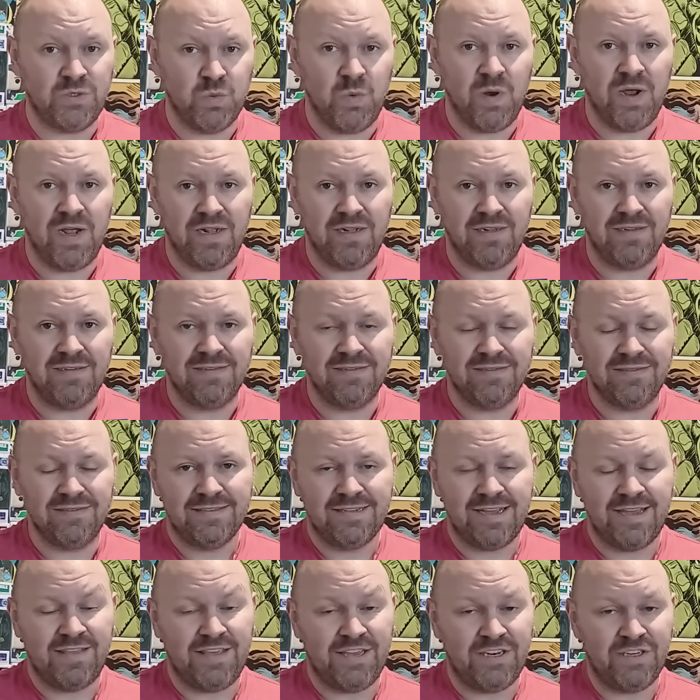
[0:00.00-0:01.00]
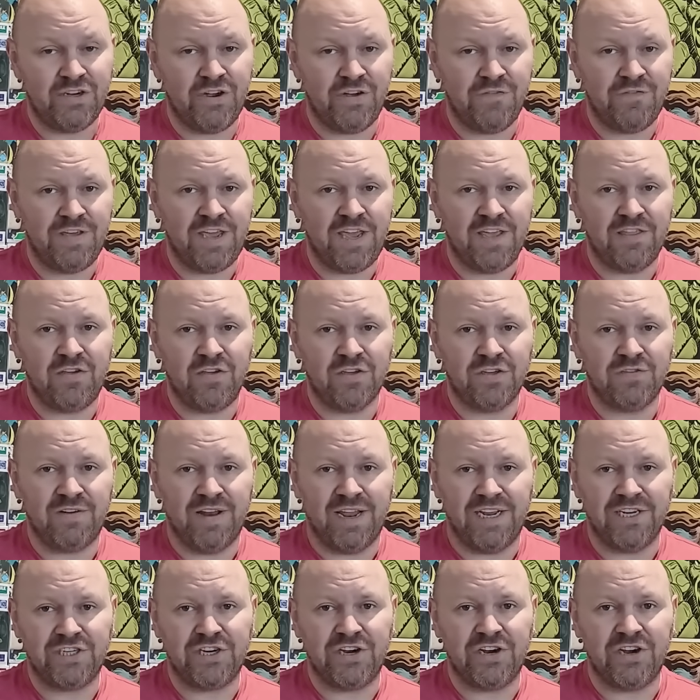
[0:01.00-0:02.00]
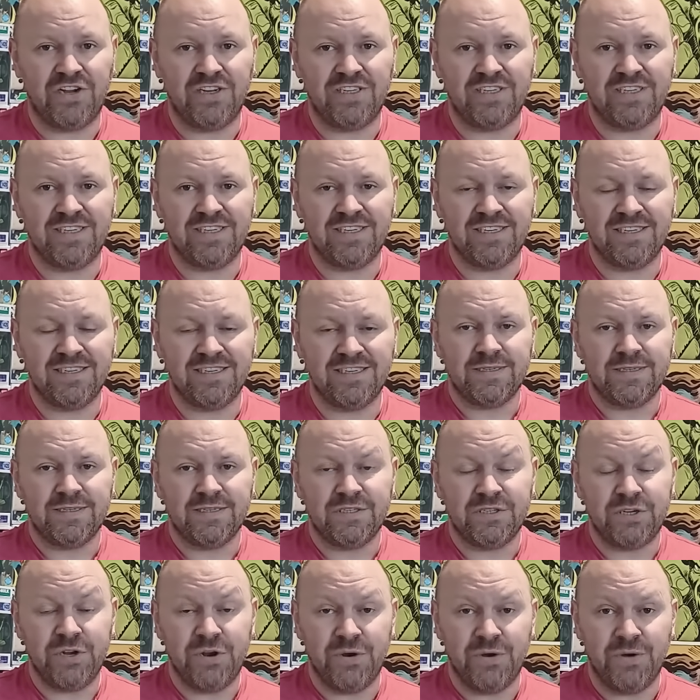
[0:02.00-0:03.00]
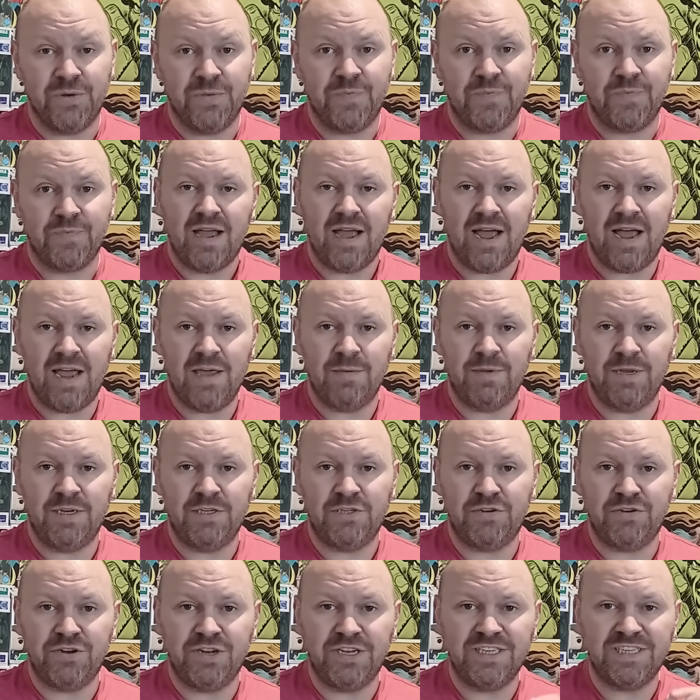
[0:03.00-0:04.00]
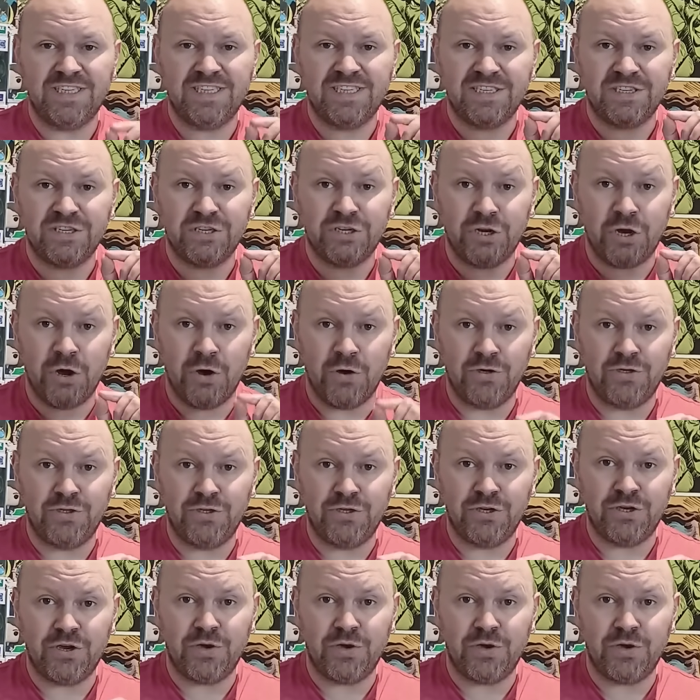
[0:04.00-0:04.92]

as well. And then don't forget those flashcards. So IEB students, go to